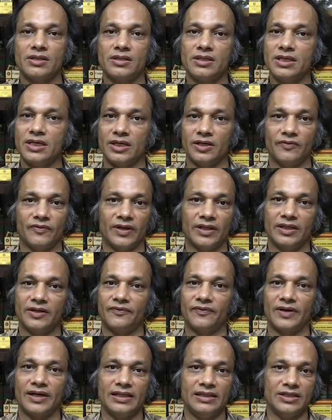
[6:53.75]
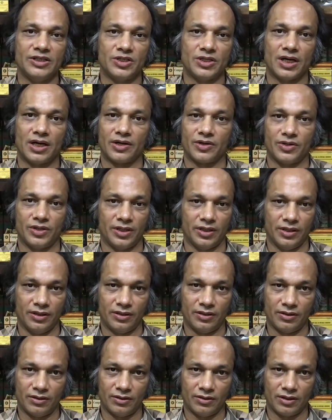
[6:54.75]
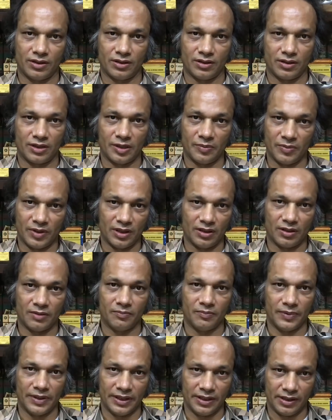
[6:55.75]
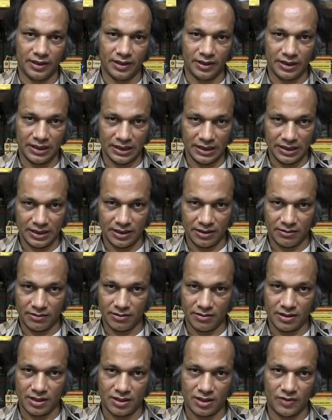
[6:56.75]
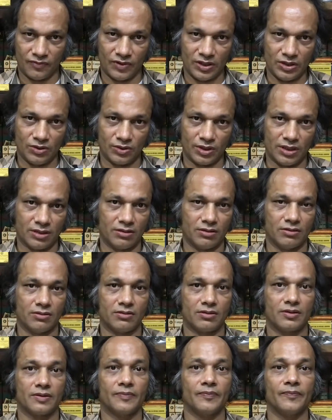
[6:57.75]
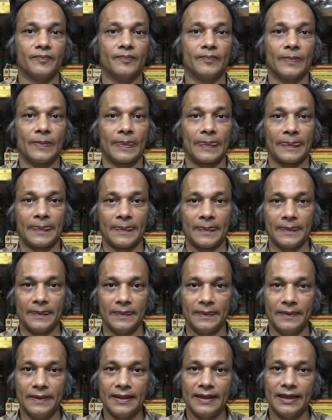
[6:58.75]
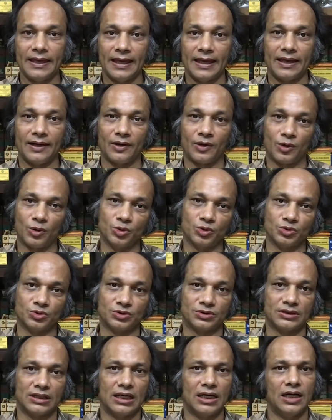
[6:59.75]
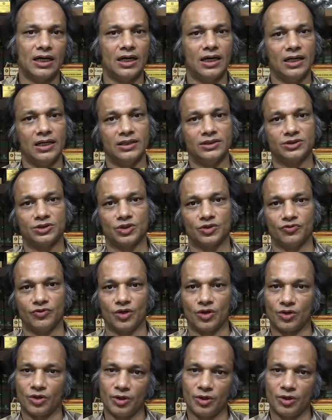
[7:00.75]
See, when they file the charge sheet or a criminal complaint in ED cases, SFIO cases, they enclose a list of